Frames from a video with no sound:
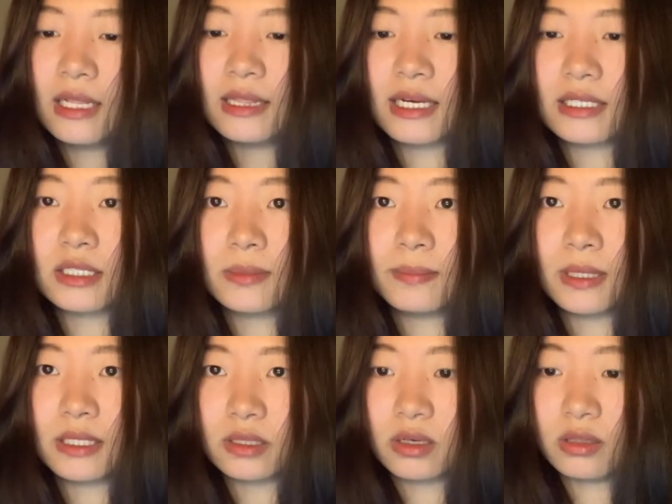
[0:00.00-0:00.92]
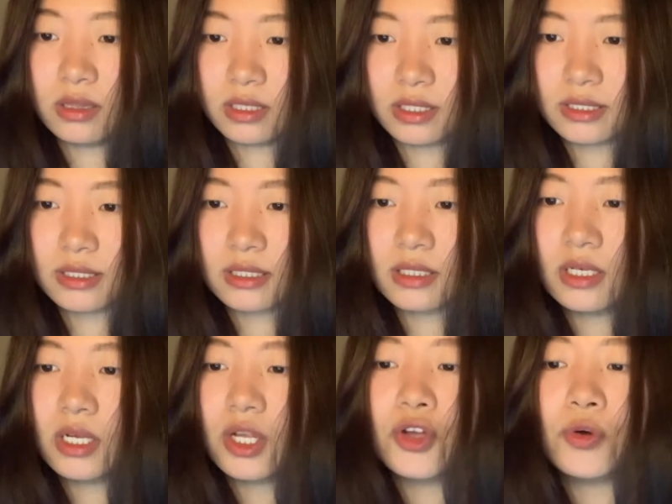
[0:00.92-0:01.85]
Last but not least,
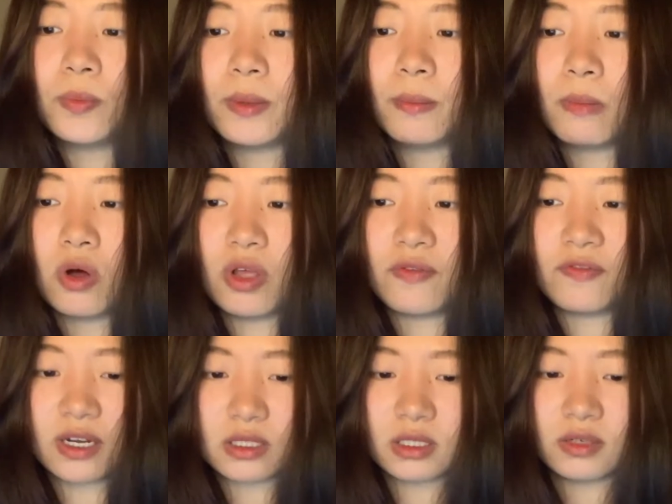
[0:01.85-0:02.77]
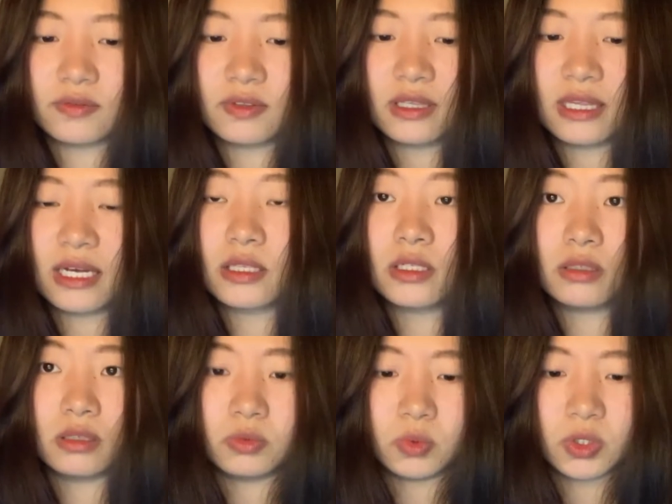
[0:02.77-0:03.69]
it will be more effective that
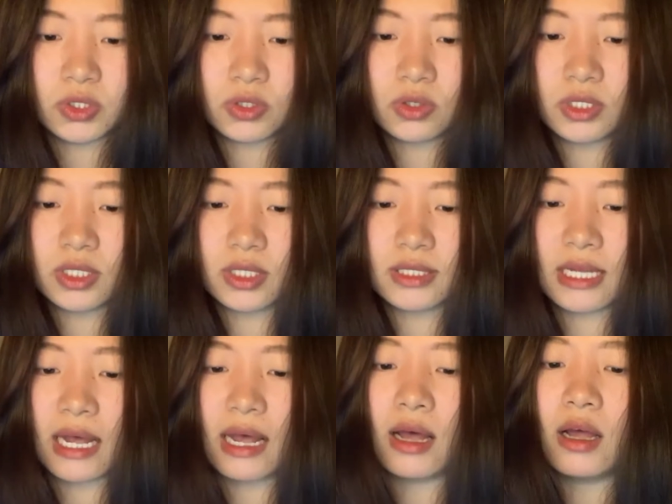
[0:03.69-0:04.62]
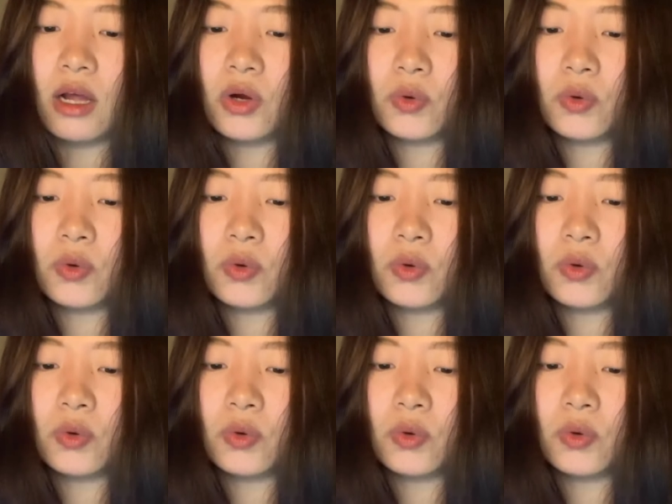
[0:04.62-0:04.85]
the resources are